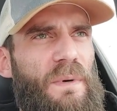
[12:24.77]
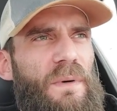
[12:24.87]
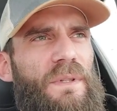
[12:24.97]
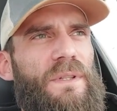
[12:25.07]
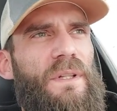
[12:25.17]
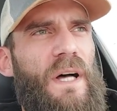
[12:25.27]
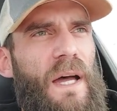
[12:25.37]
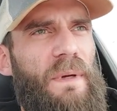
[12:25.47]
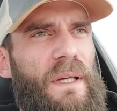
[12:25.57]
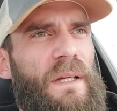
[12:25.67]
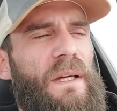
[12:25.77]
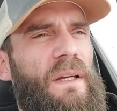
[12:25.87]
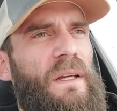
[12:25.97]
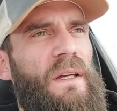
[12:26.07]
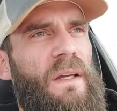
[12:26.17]
We were just climbing,
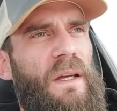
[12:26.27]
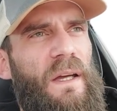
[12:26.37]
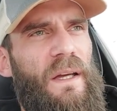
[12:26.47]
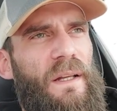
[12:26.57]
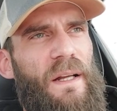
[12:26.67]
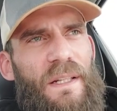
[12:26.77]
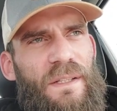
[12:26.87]
and I